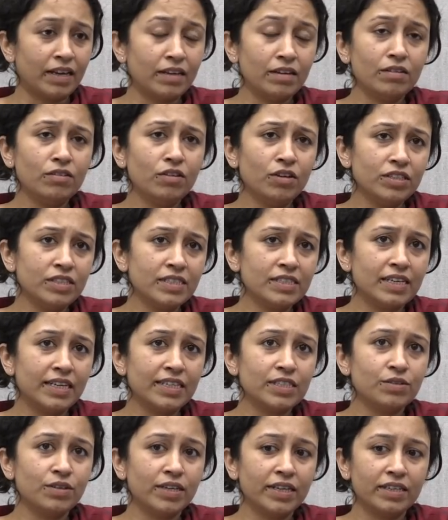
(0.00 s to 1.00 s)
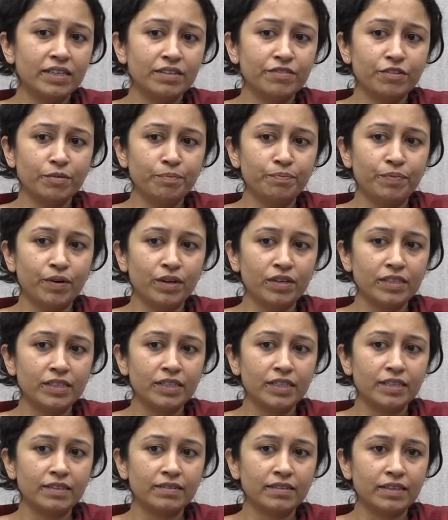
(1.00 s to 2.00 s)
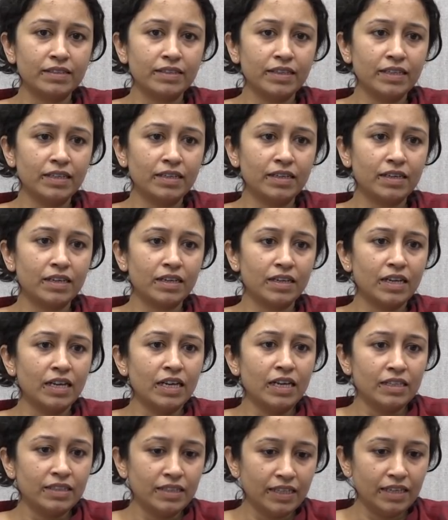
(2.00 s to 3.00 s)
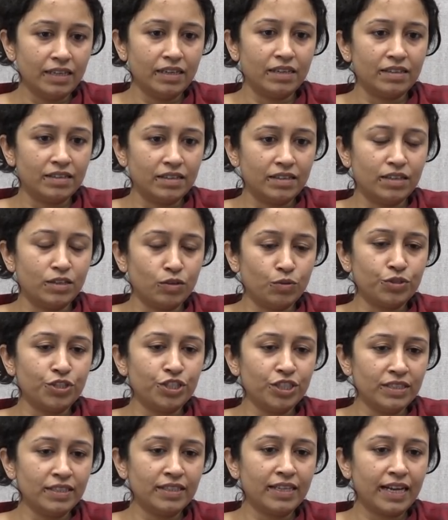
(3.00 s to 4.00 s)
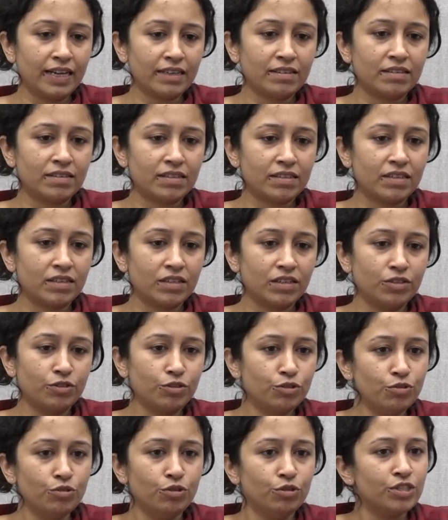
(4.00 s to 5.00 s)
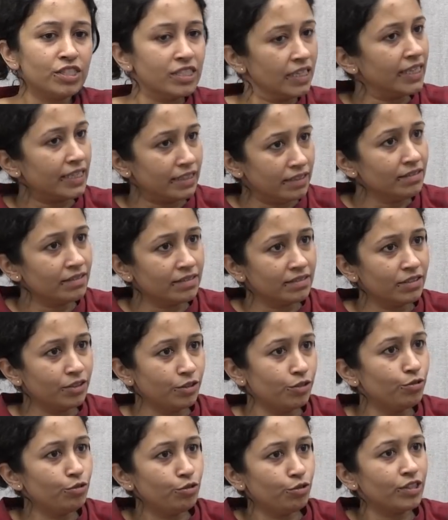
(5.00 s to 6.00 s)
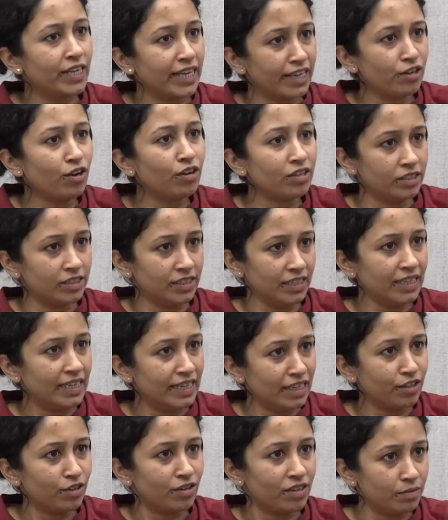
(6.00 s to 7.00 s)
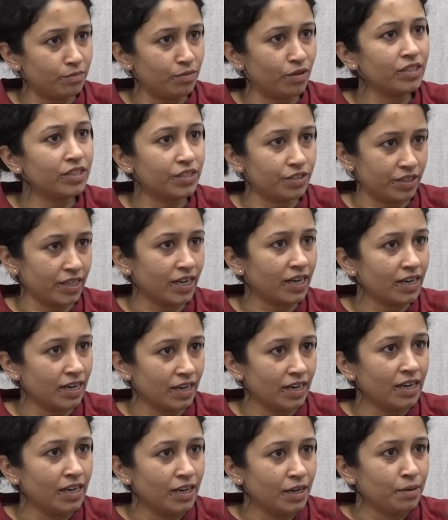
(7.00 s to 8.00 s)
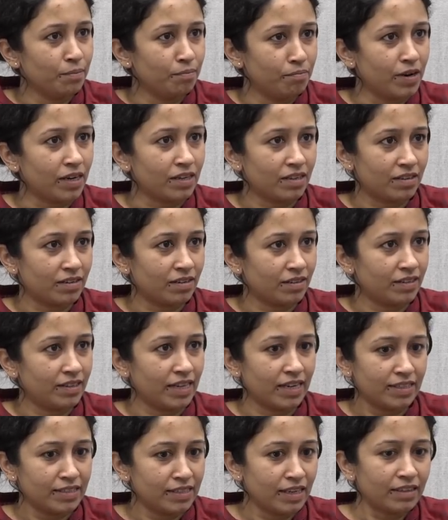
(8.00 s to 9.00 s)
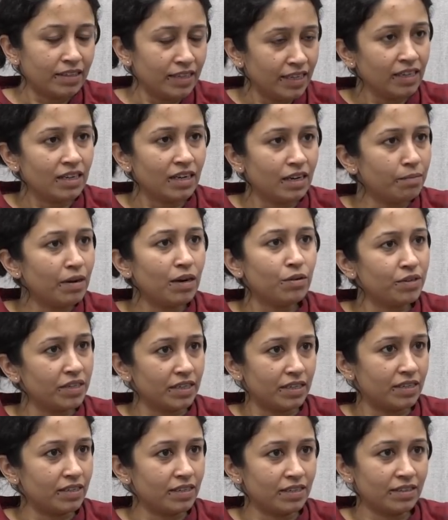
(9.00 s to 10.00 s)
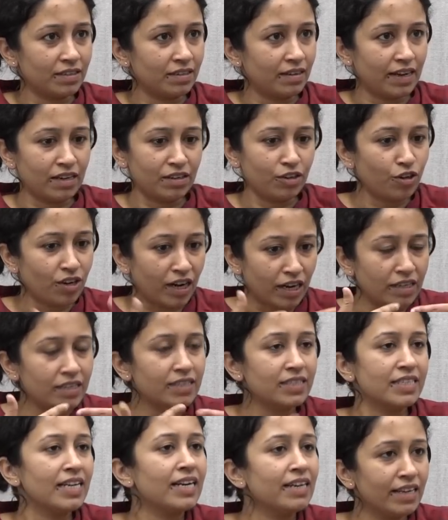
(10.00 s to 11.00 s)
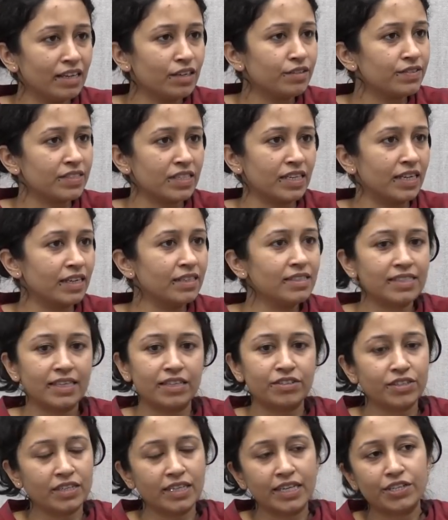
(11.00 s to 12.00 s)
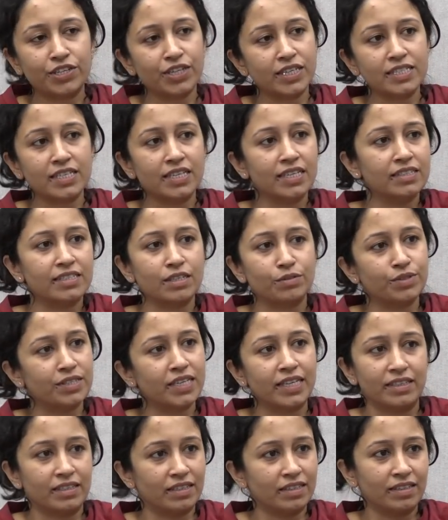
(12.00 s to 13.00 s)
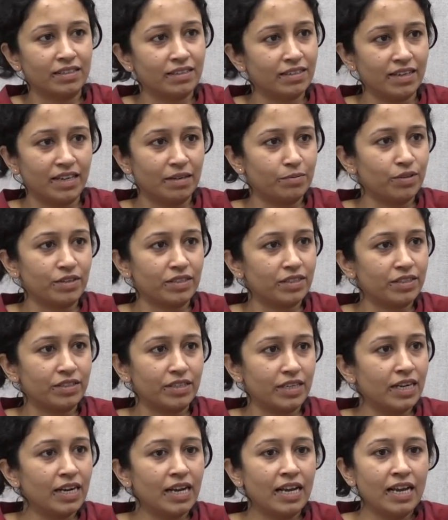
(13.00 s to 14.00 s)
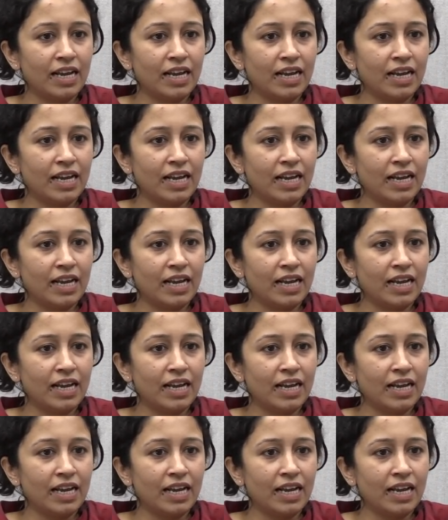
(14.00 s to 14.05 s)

and not just isolated from politics. I think uh, the the notion that uh, you do good science, you do good technology in your laboratory, but there is nothing about it and your understanding of science that really translates outside the laboratory.